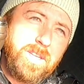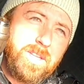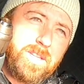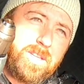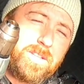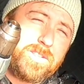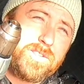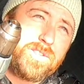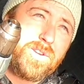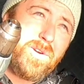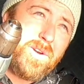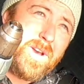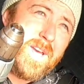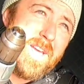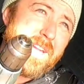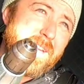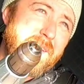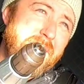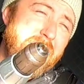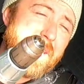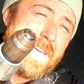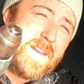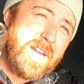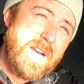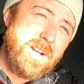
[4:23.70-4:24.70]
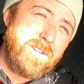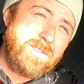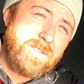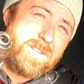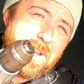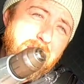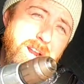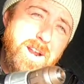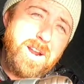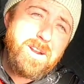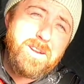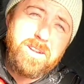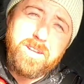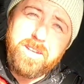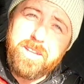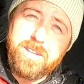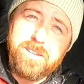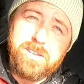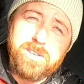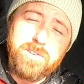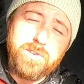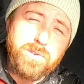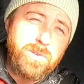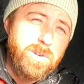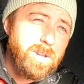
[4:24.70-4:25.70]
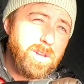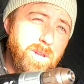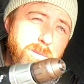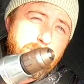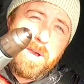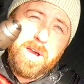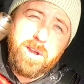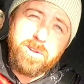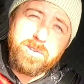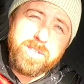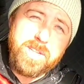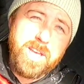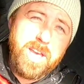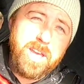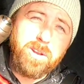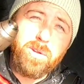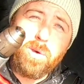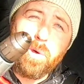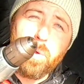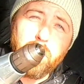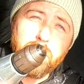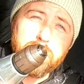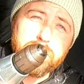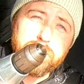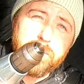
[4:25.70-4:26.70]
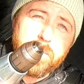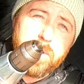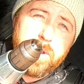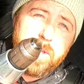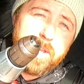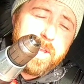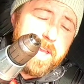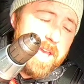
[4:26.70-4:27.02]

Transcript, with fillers: let's go ahead and get out there and drill about 10 holes for you